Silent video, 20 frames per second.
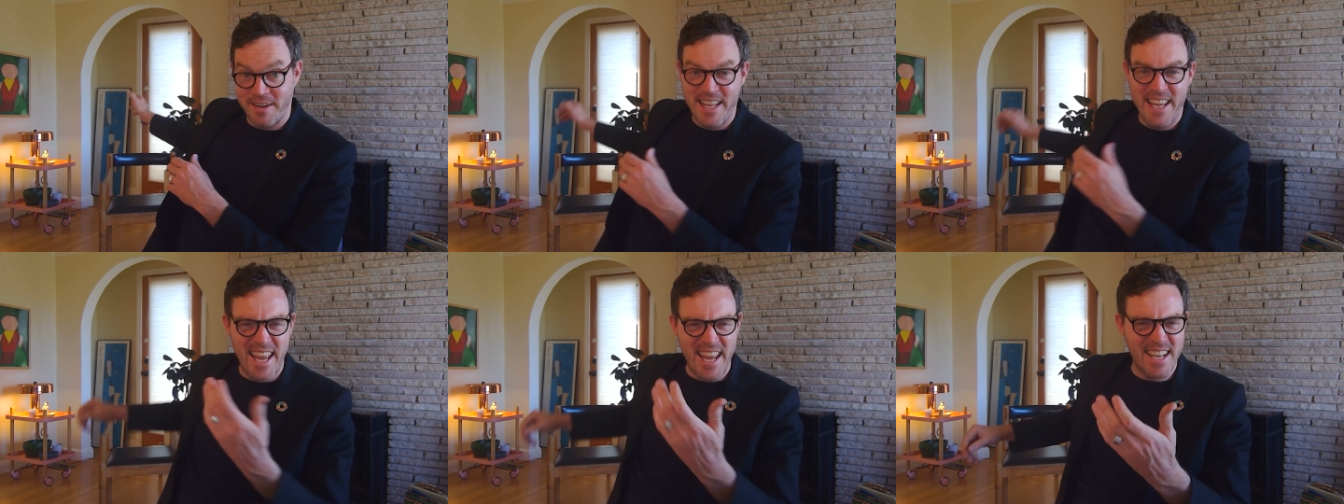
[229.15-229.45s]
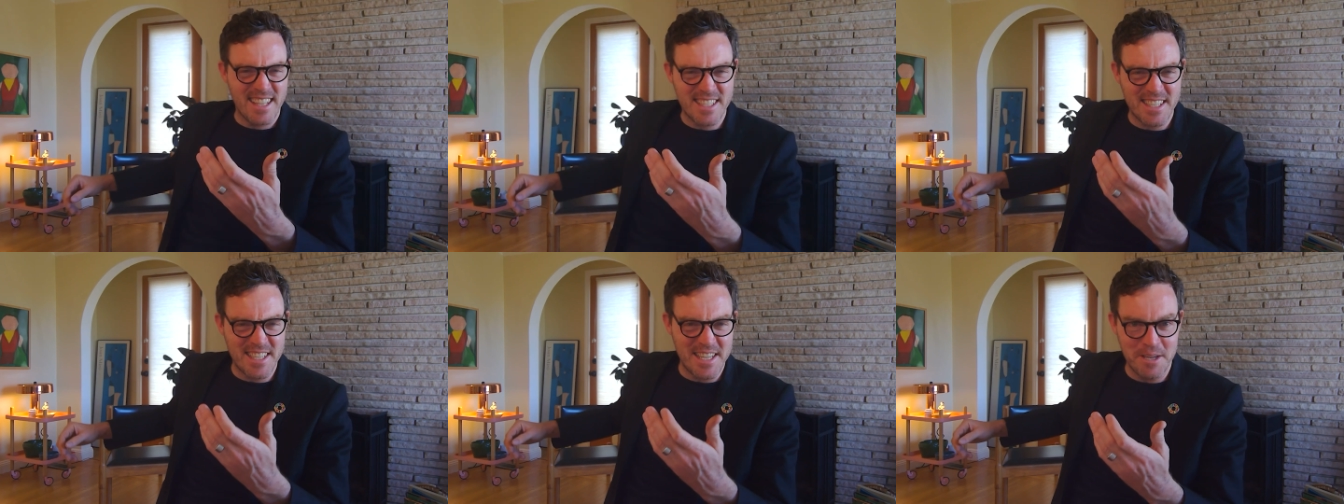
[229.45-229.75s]
He
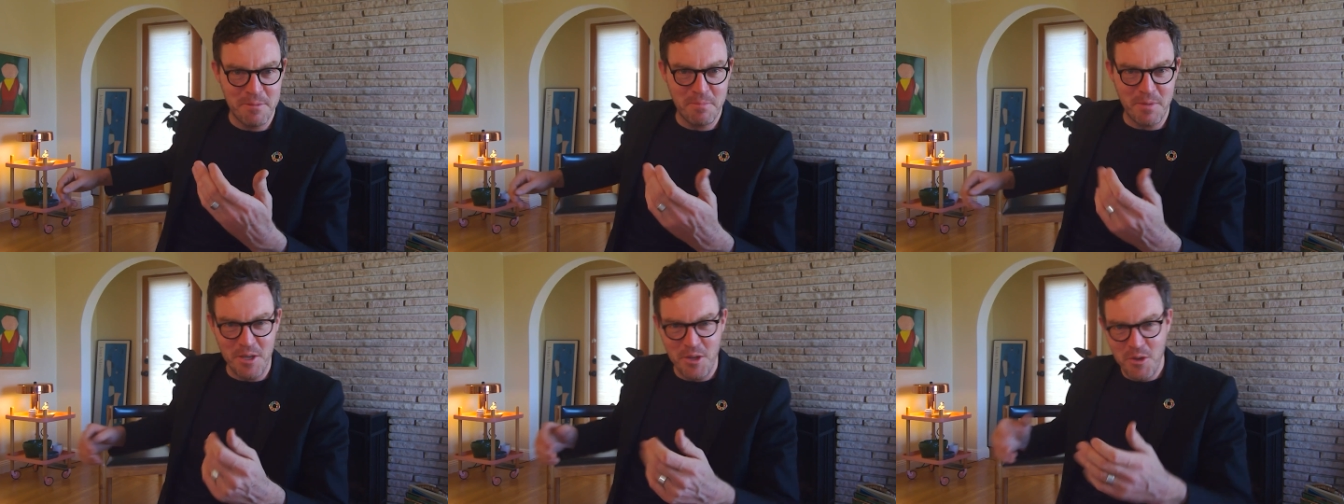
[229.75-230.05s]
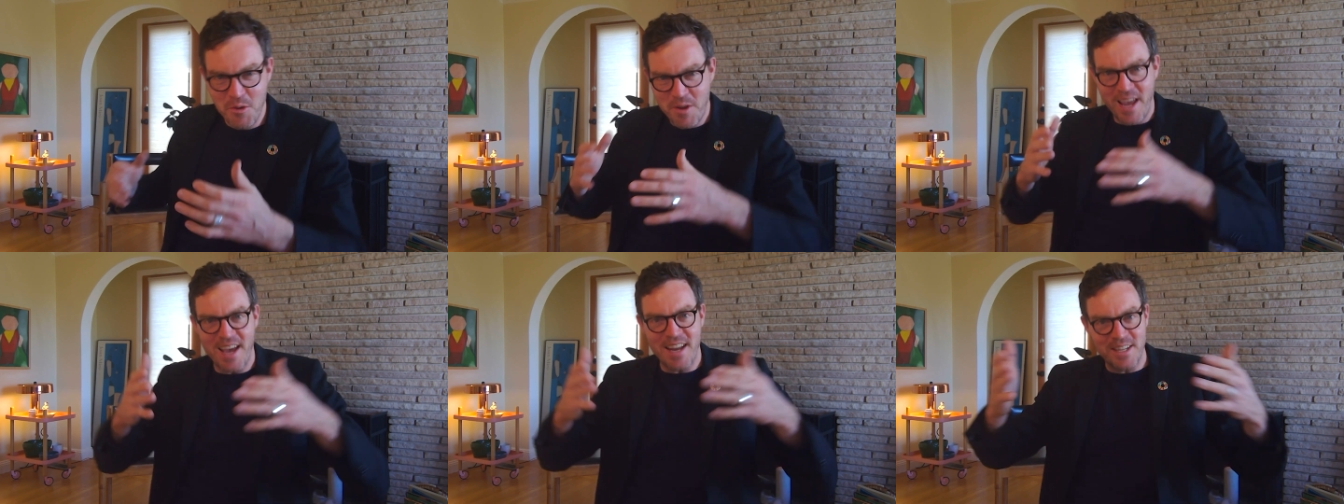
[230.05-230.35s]
can't see it, but
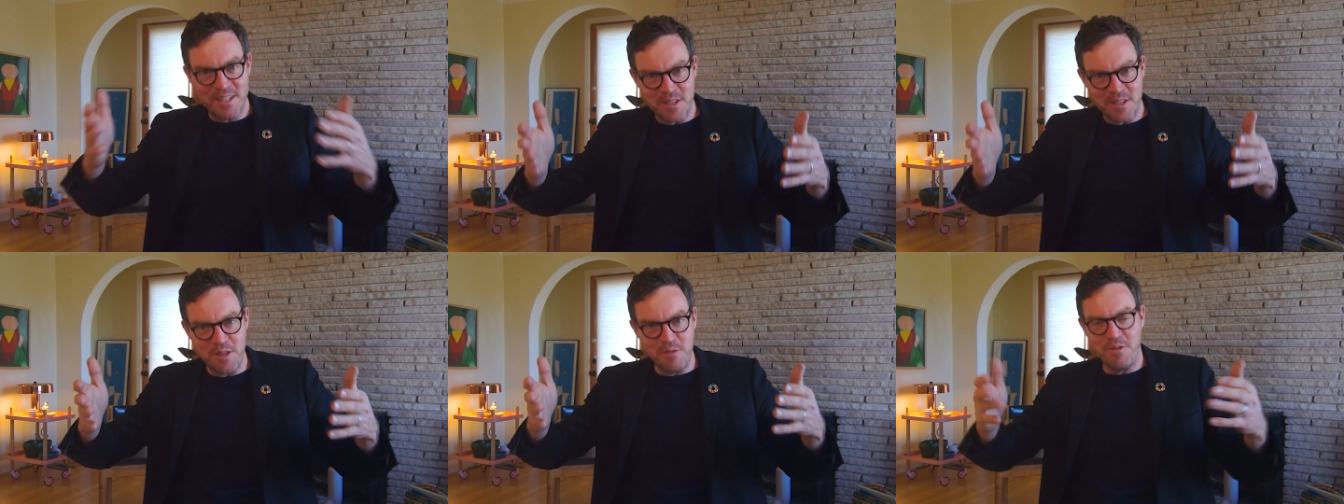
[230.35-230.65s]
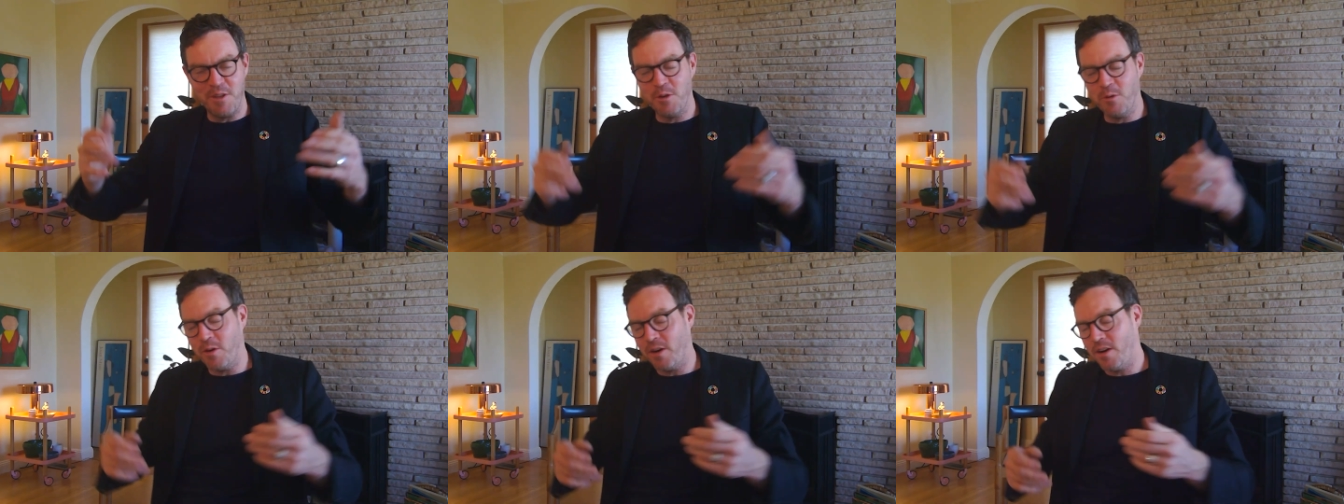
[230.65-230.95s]
you can as the
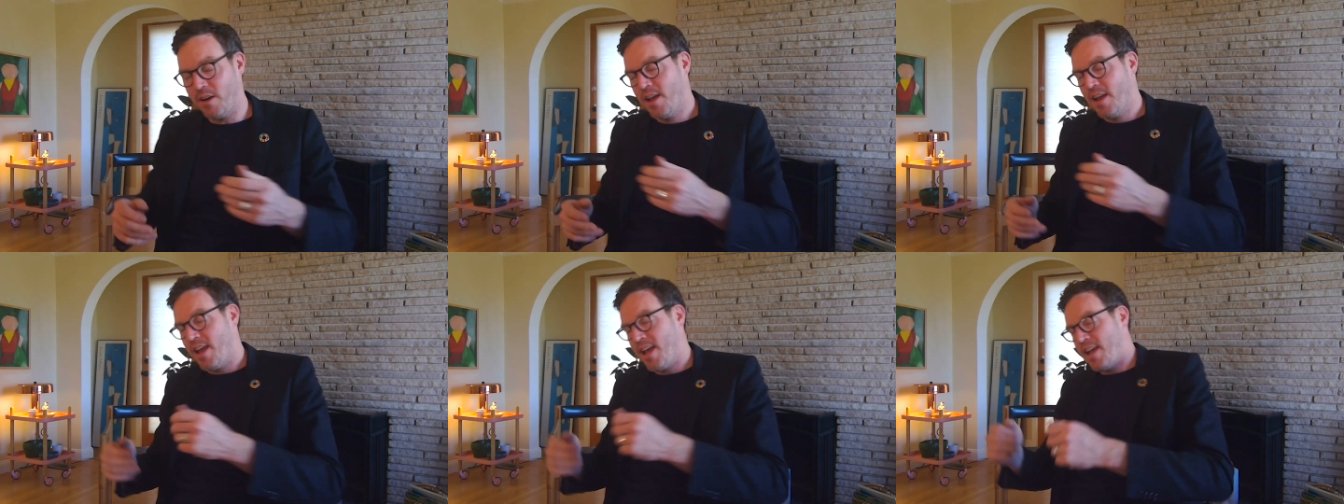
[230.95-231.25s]
viewer.